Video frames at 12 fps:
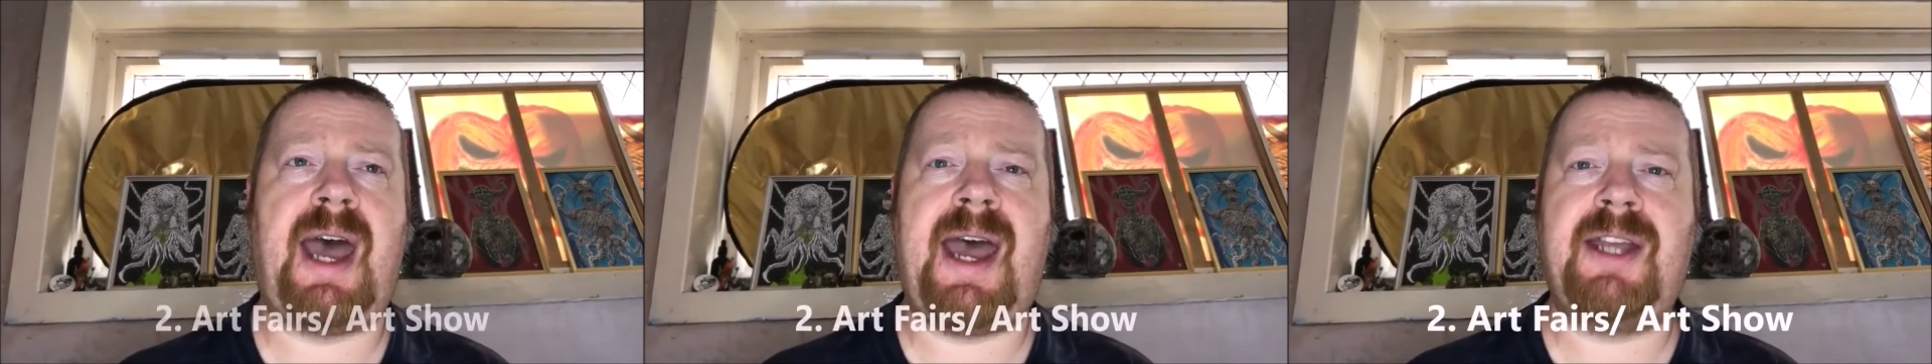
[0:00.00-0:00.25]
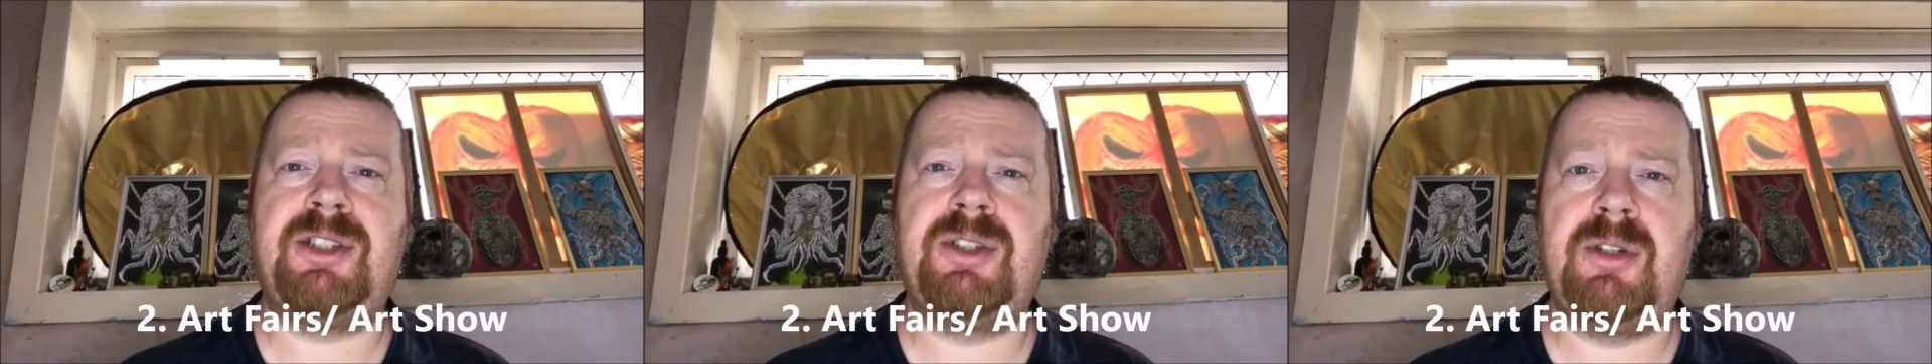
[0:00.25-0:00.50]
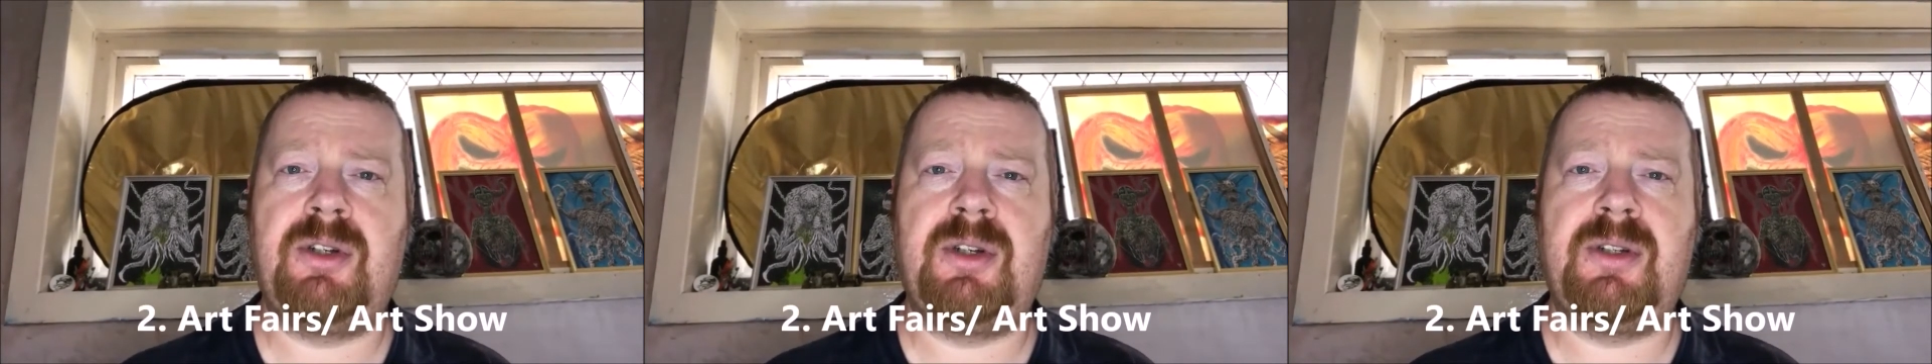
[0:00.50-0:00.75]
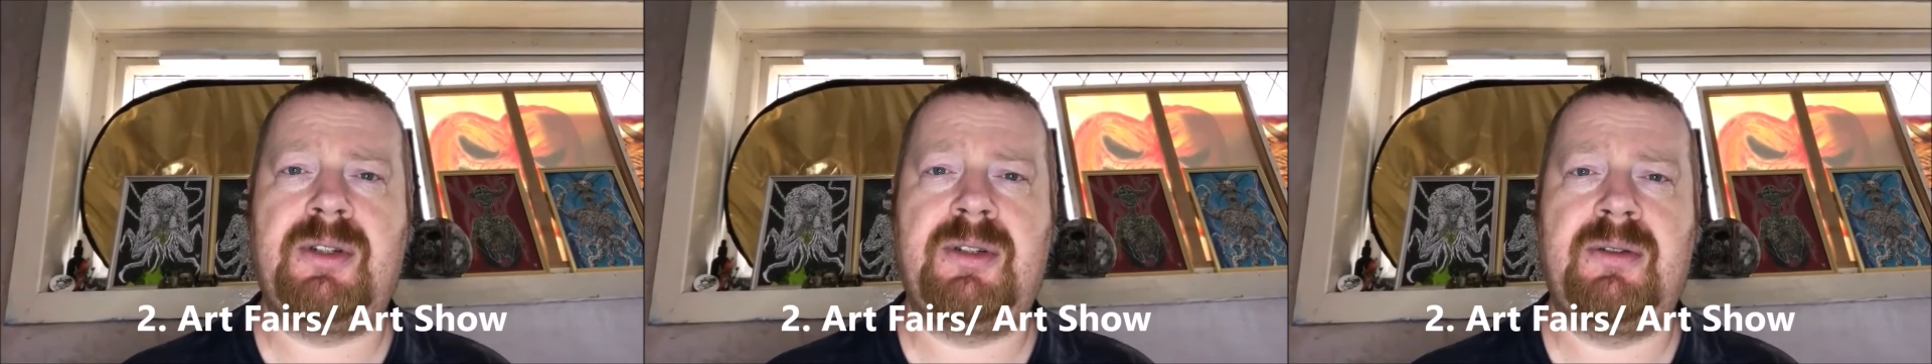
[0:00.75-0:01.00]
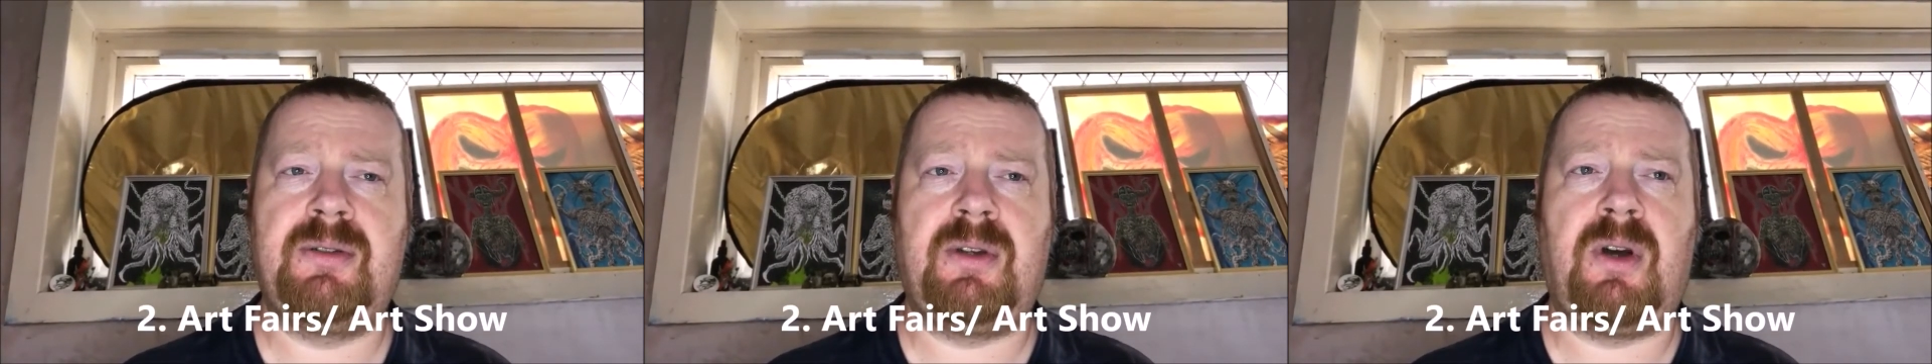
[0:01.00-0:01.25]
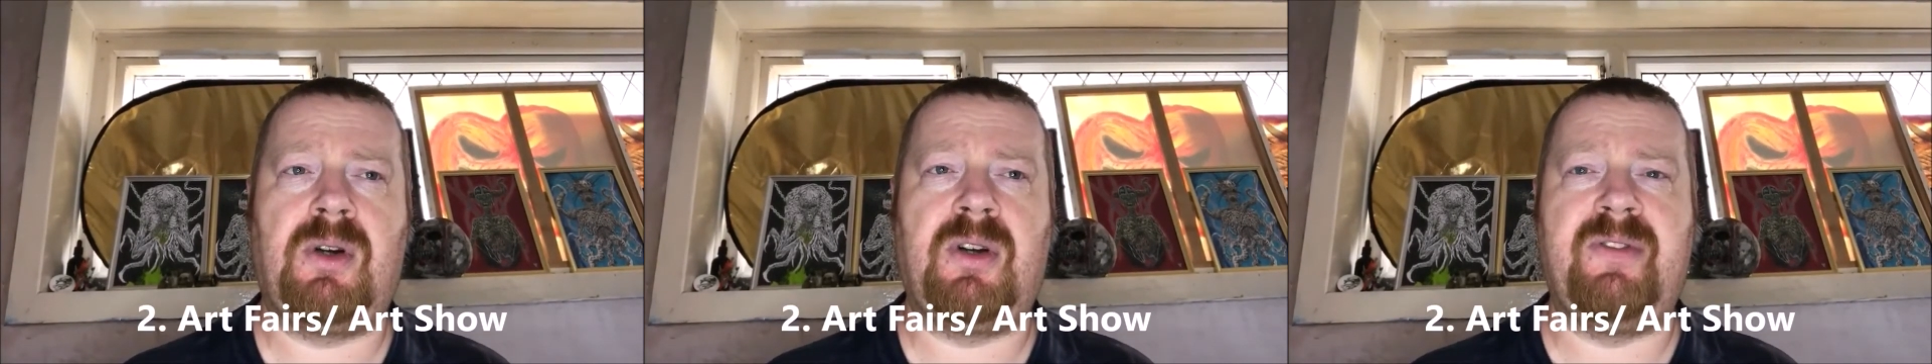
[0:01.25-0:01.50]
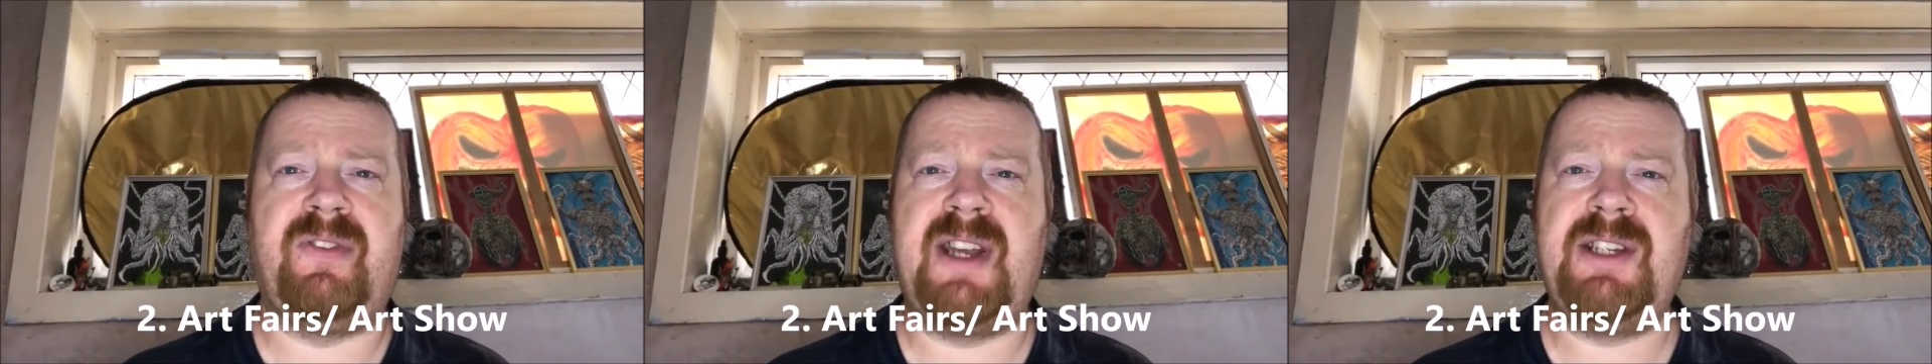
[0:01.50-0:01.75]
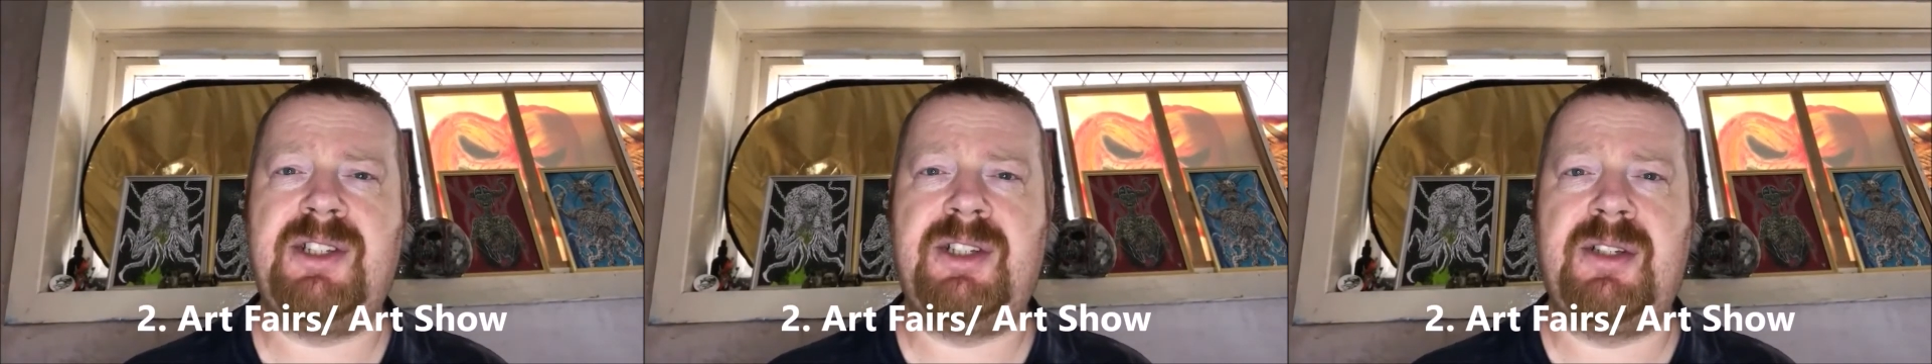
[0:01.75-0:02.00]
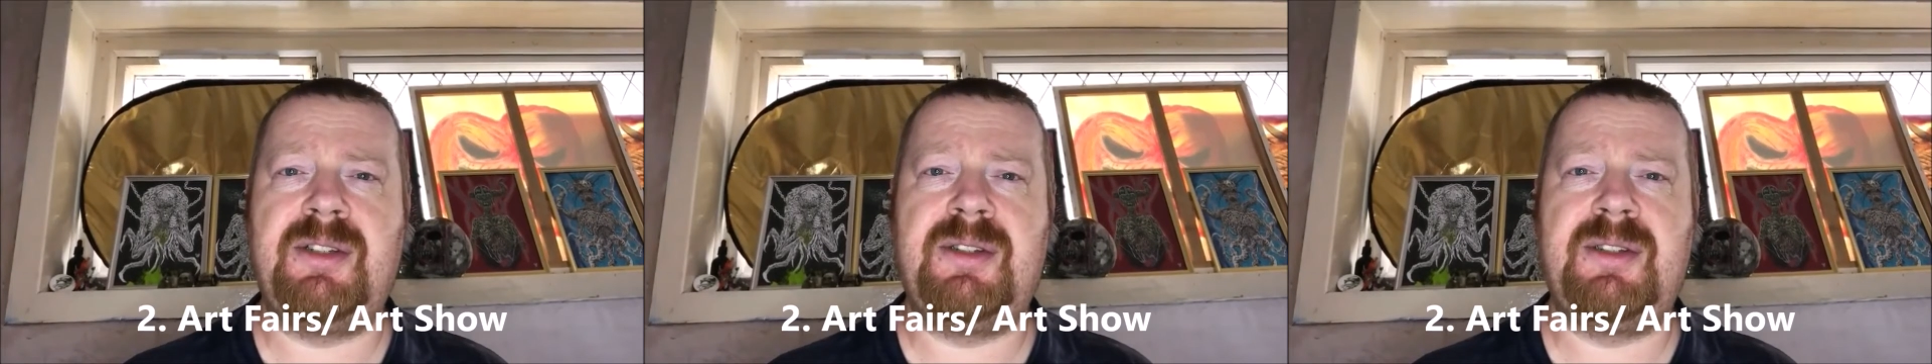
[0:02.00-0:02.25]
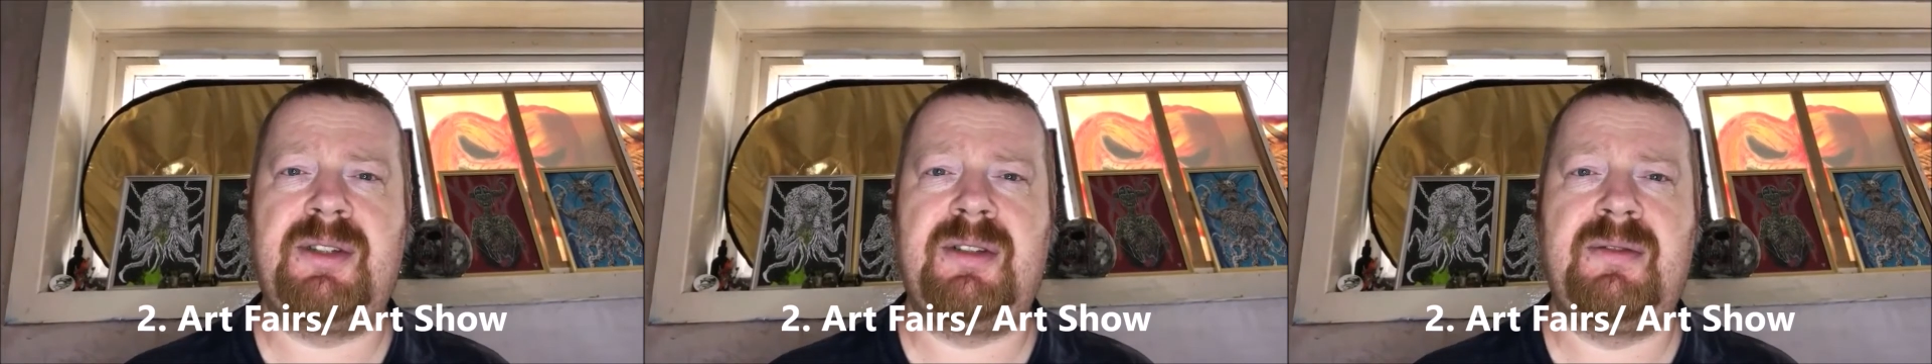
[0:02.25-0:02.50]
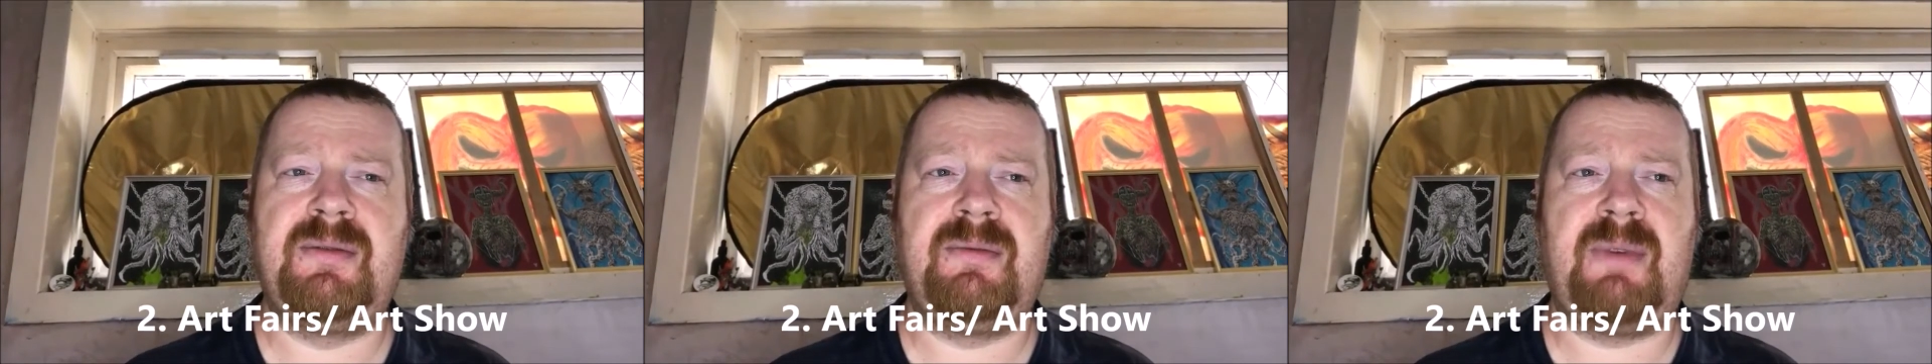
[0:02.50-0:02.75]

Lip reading: art shows or conventions,